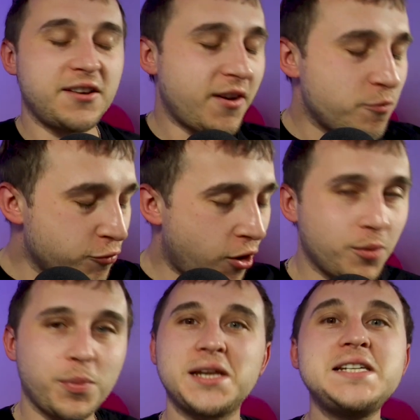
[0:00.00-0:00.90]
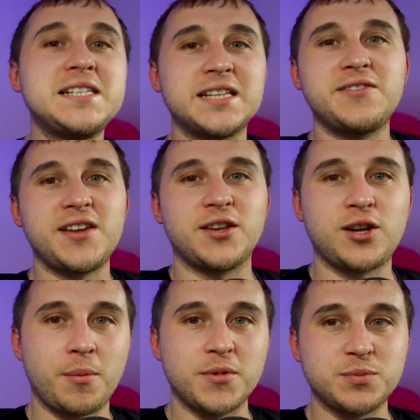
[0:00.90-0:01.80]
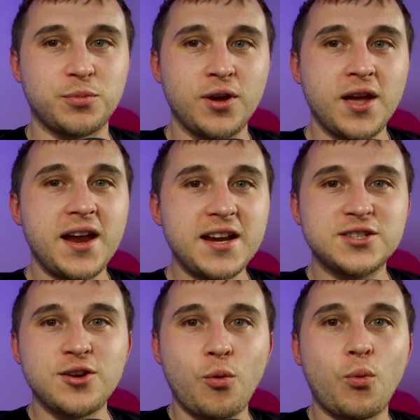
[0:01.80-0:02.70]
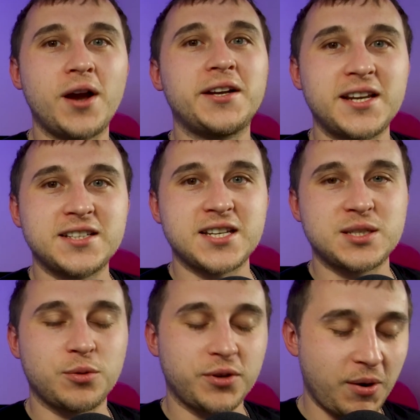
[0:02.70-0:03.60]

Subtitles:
If I'm wrong, please leave it in the comments, but it's not widely accessible.